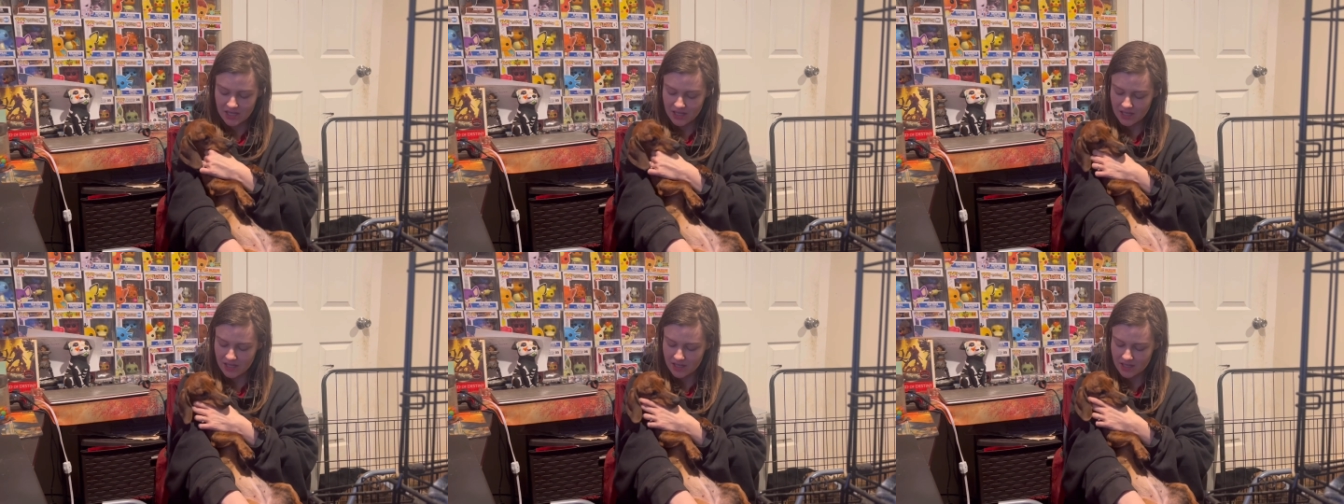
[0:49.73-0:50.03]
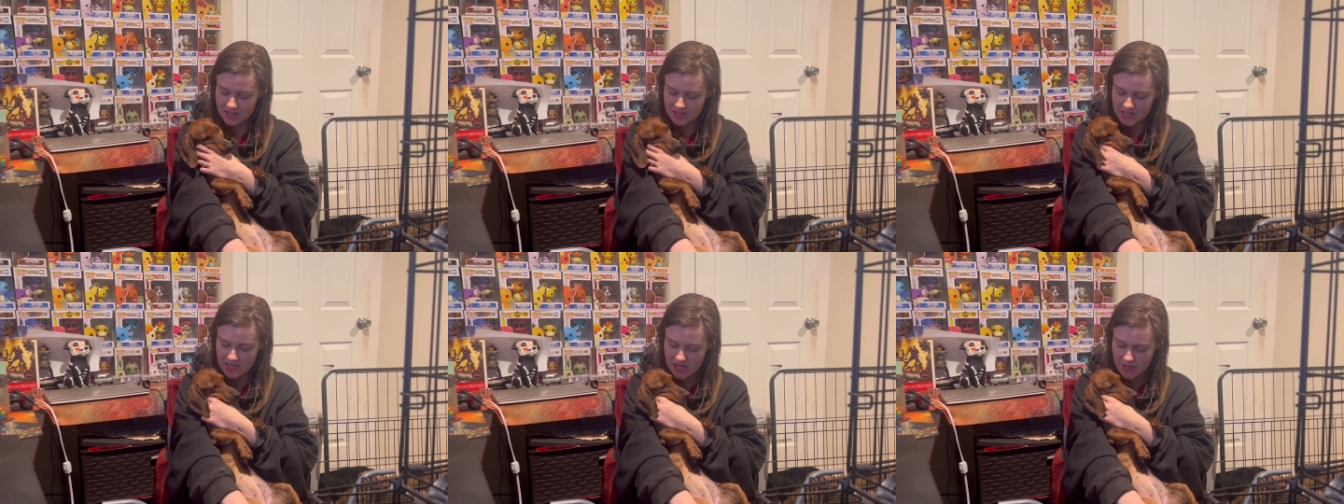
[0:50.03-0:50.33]

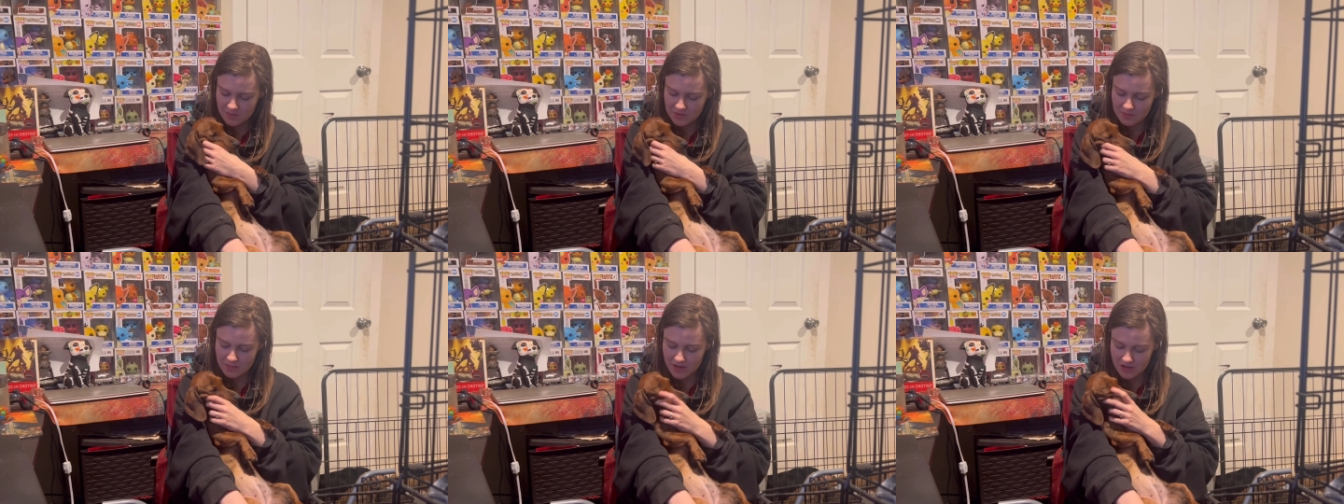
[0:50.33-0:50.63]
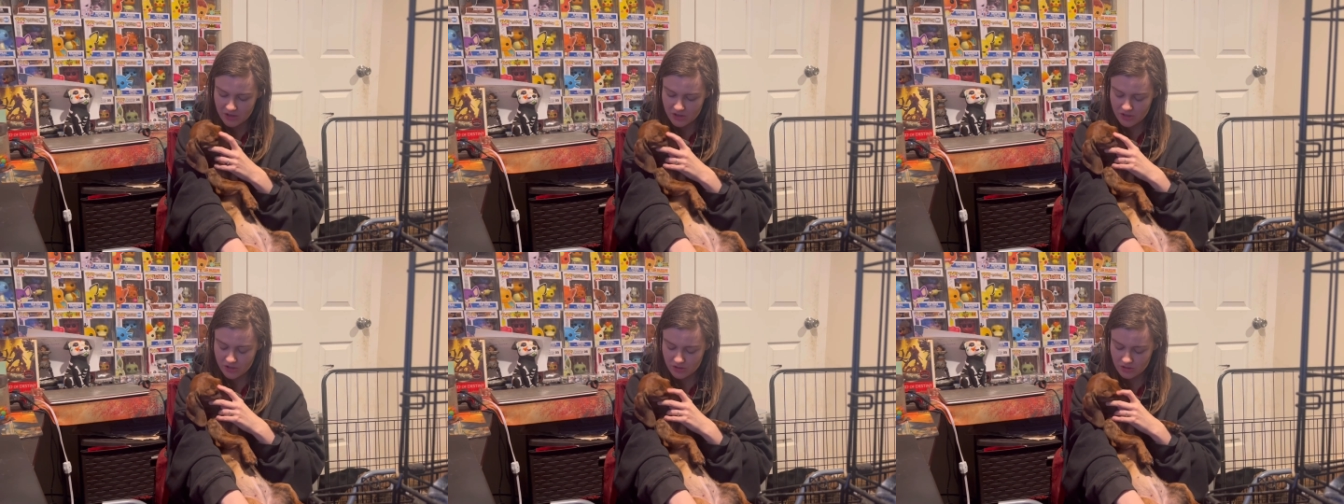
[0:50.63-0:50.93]
10 times
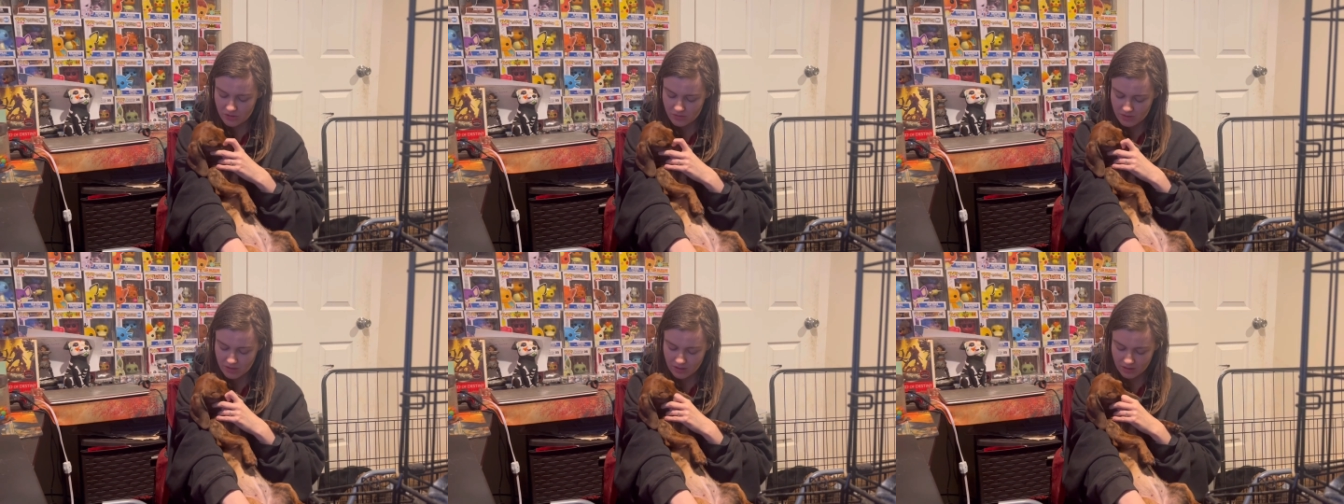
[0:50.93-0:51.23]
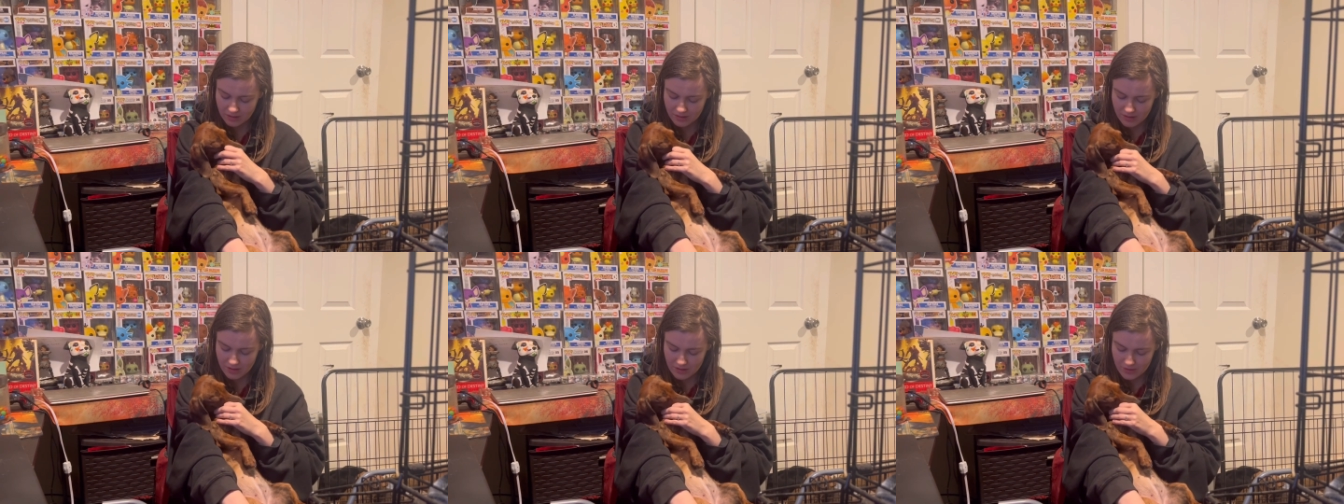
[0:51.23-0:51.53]
better, she's
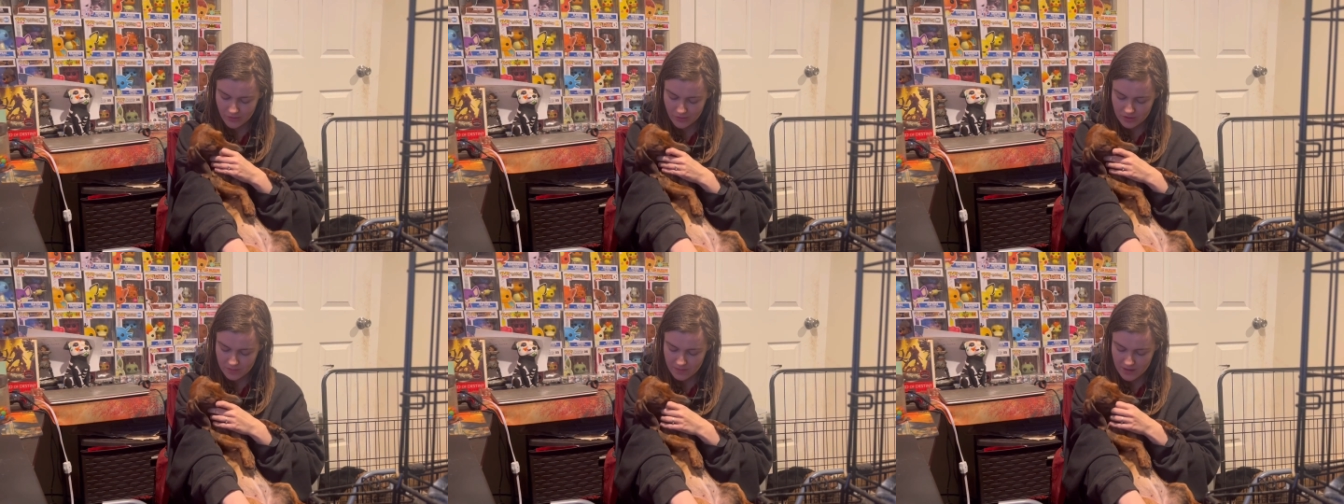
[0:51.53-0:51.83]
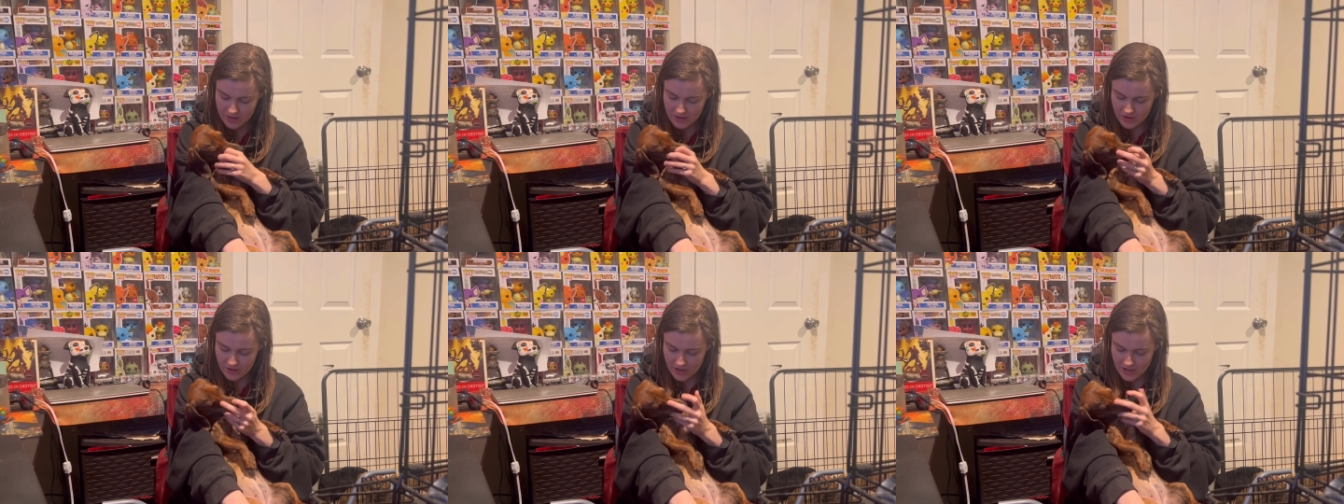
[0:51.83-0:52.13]
doing loads better.